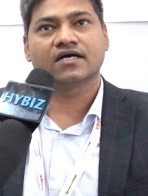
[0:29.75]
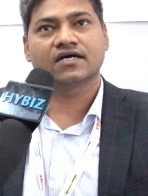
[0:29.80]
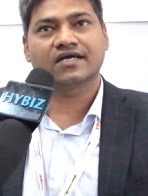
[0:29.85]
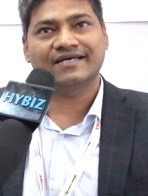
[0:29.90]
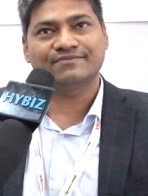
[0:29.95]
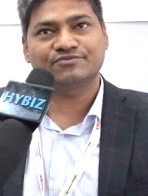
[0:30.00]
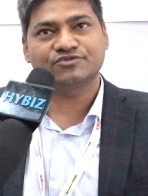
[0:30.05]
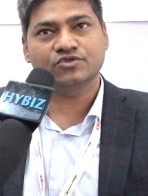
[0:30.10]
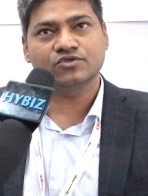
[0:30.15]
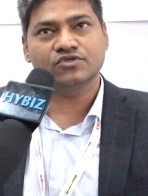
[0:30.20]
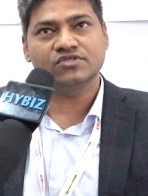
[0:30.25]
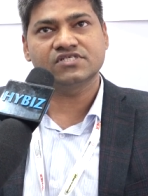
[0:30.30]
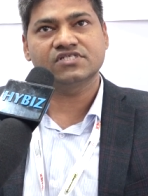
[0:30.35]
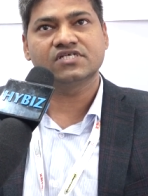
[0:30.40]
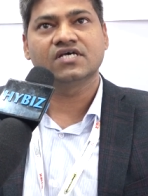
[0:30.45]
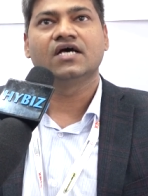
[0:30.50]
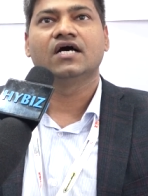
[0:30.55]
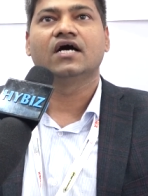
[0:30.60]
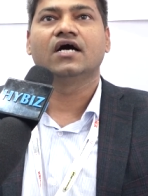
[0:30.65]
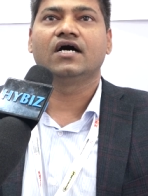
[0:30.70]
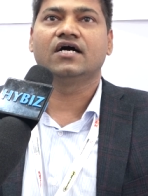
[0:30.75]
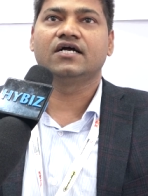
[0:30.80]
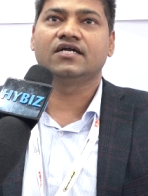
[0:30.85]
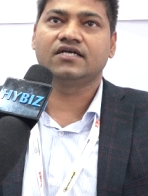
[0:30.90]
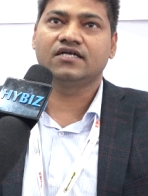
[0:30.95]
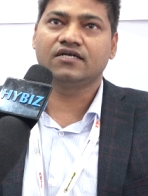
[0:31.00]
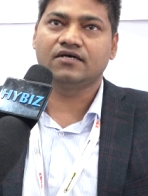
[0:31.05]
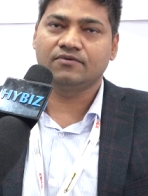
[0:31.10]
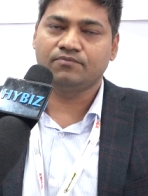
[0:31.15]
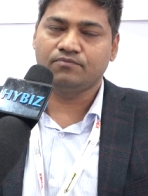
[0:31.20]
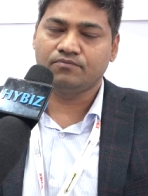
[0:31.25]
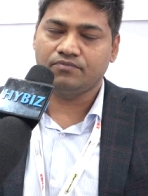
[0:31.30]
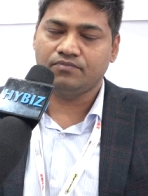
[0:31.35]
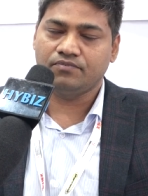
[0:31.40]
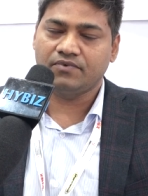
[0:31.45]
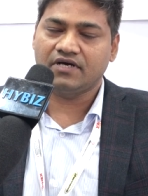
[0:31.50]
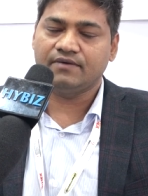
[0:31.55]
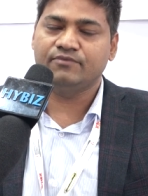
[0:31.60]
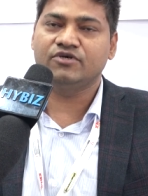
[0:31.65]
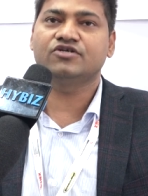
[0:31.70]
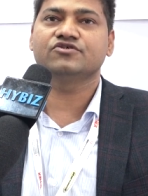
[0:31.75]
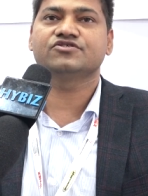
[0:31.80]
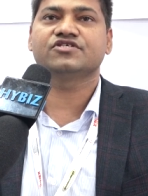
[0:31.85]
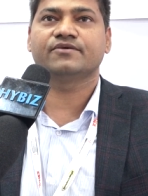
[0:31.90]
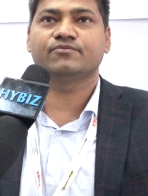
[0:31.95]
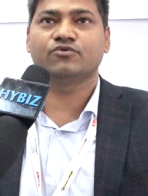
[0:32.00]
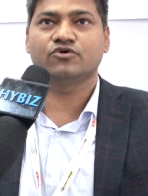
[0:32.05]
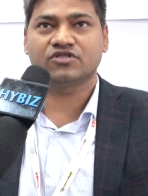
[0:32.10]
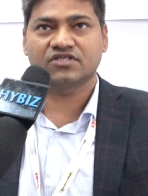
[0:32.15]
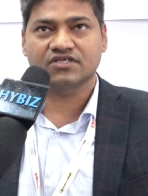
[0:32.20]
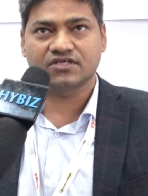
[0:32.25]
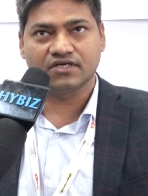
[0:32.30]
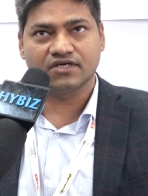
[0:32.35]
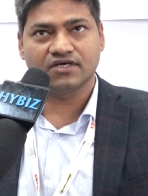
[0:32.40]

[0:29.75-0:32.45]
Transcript: capsules and I mean to say both